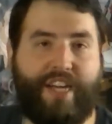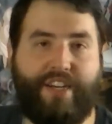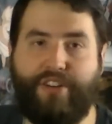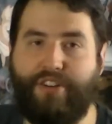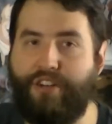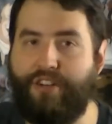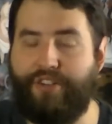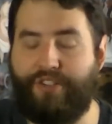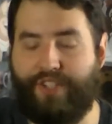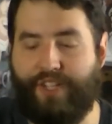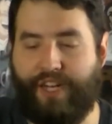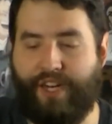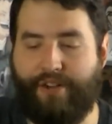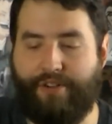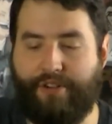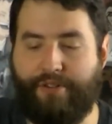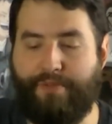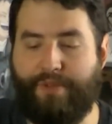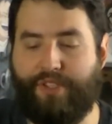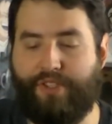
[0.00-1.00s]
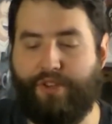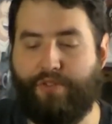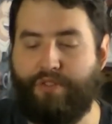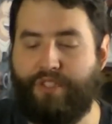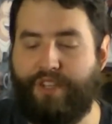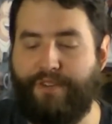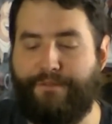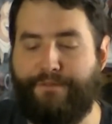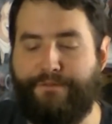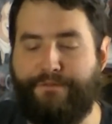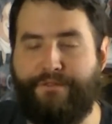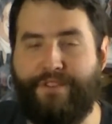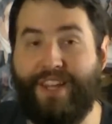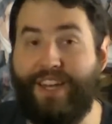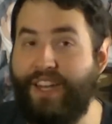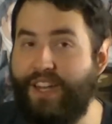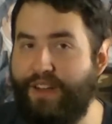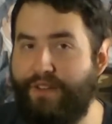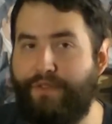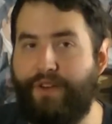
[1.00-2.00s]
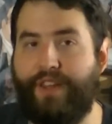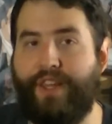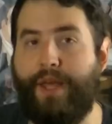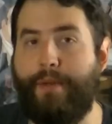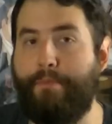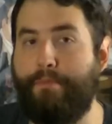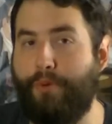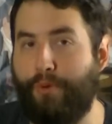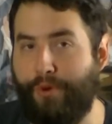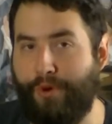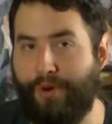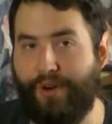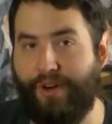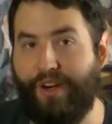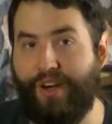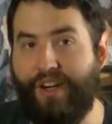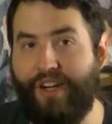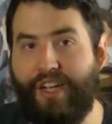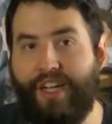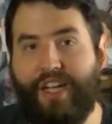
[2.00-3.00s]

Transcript: I don't understand how it could be so definitive on that border